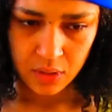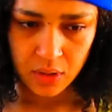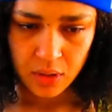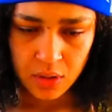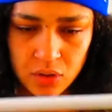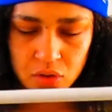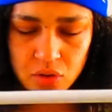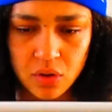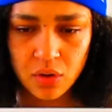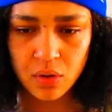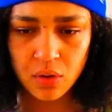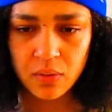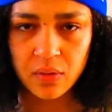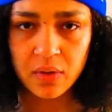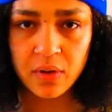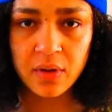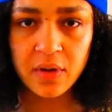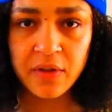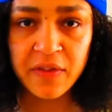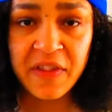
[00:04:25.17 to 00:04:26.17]
So
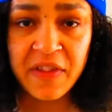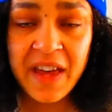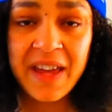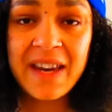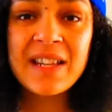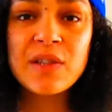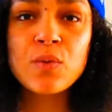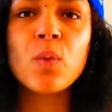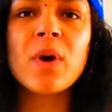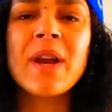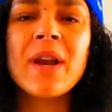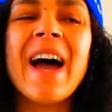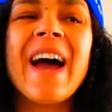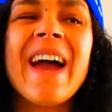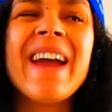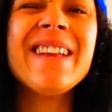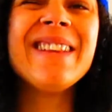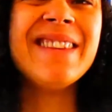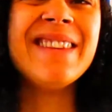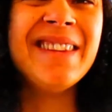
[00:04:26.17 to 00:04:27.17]
that is what
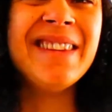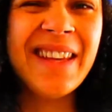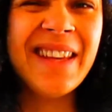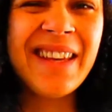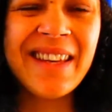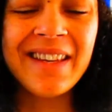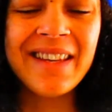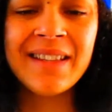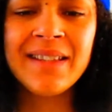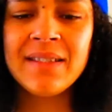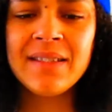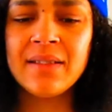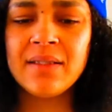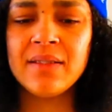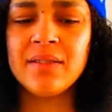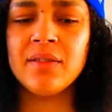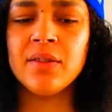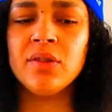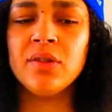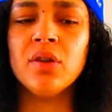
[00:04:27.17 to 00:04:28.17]
I did,
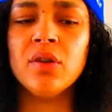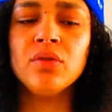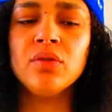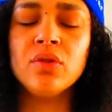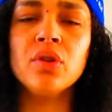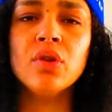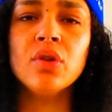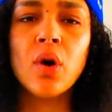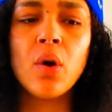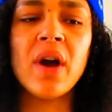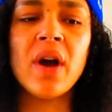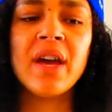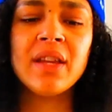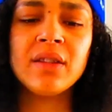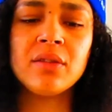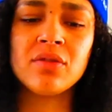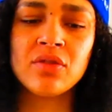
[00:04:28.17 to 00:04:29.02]
the no-hander